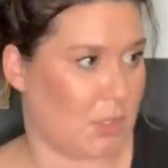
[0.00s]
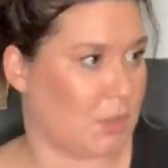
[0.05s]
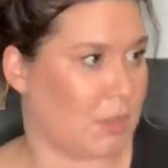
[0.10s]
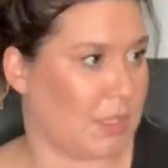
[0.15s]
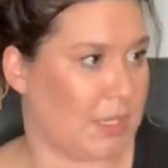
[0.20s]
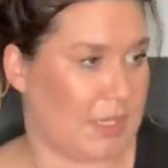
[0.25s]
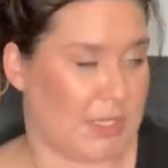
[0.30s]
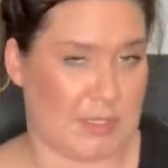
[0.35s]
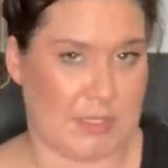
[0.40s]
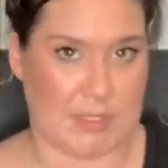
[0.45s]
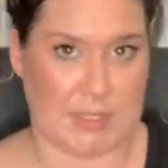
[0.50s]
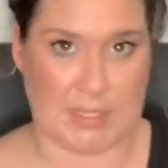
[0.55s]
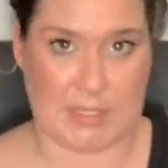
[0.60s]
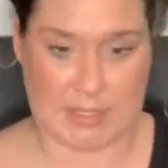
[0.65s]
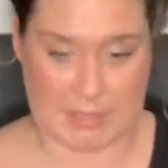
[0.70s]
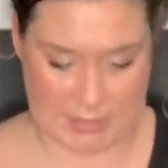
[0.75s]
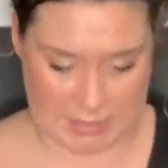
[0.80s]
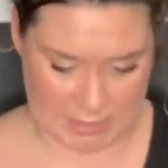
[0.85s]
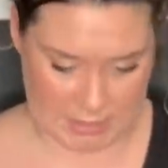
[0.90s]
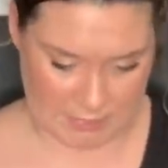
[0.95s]
clean until I
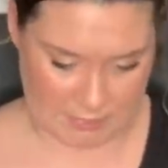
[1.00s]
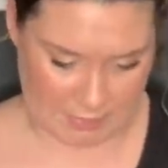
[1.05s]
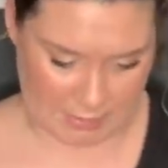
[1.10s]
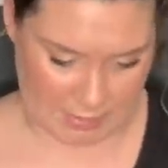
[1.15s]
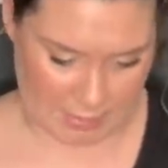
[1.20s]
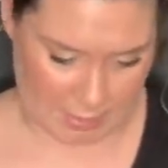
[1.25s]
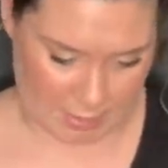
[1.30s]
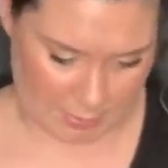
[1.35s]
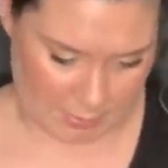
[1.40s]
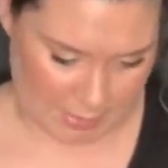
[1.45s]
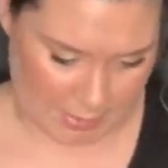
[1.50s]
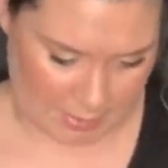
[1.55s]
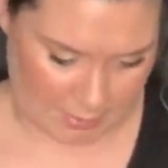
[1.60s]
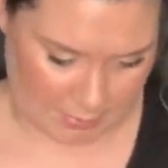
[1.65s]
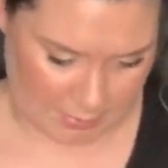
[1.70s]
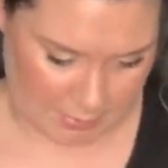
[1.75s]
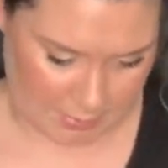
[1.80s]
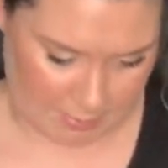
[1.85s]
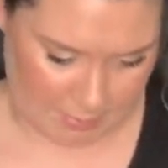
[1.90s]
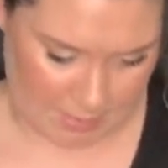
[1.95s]
did this video and now
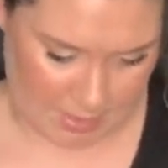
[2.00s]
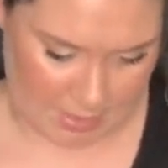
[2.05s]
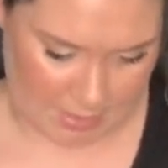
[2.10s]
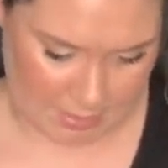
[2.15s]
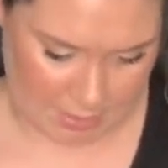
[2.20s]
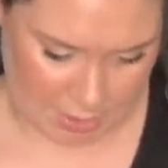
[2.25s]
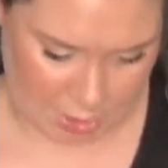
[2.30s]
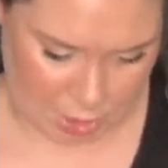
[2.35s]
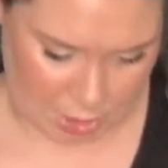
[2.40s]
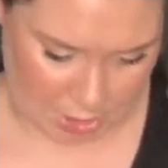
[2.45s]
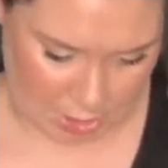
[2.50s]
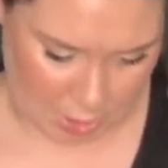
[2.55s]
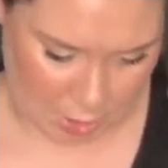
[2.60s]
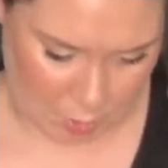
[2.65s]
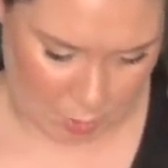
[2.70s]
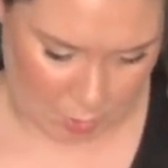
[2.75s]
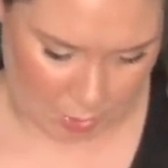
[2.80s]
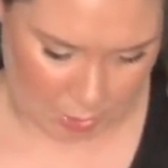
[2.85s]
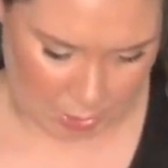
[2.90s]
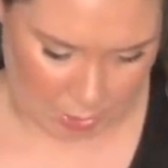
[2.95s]
it's a mess. J.
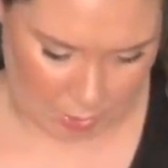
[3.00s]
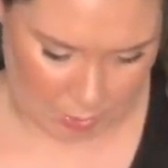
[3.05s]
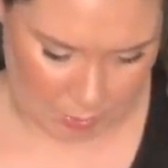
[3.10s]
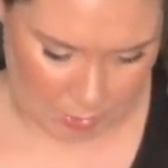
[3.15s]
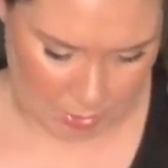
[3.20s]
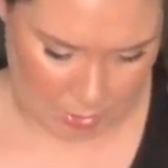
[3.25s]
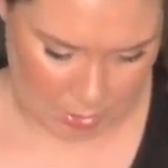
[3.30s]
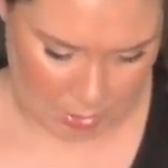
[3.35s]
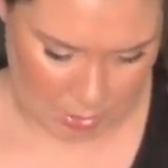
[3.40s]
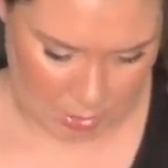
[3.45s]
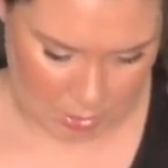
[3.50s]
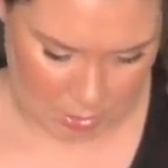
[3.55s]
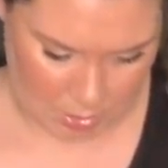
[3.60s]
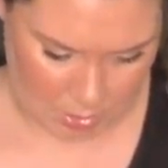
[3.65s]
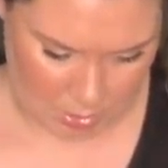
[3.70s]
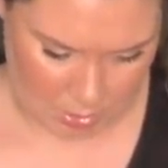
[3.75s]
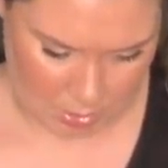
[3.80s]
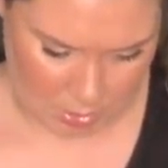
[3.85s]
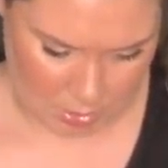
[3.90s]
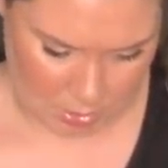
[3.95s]
Crew,
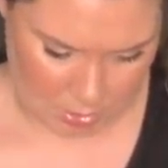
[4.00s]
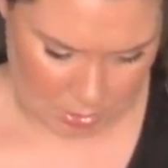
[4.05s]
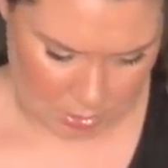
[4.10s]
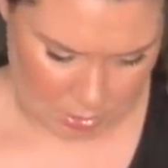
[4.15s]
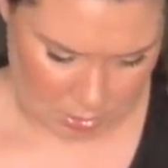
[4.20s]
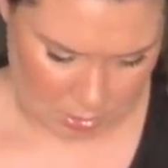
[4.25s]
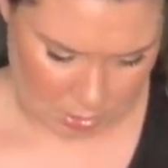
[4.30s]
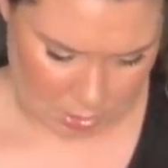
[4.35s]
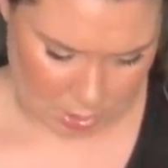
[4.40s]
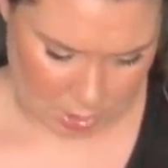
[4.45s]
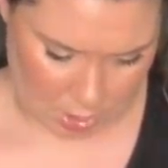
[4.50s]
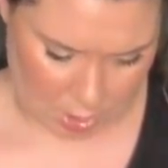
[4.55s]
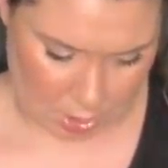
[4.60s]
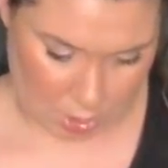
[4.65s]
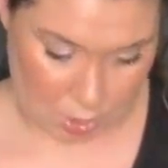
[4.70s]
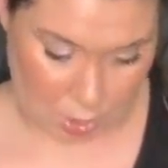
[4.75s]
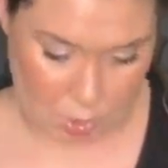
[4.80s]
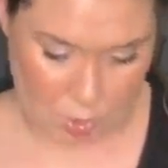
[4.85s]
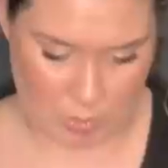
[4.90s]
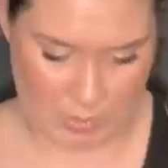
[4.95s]
large.
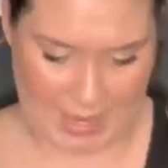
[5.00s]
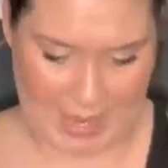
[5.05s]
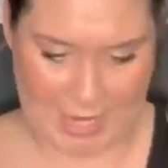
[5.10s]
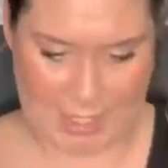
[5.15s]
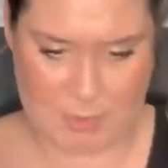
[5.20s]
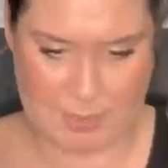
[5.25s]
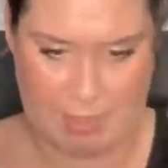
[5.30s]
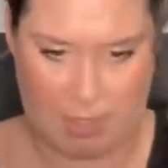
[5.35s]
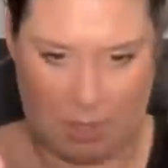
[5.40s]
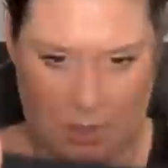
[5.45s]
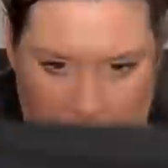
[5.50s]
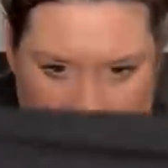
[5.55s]
Ooh, cashmere.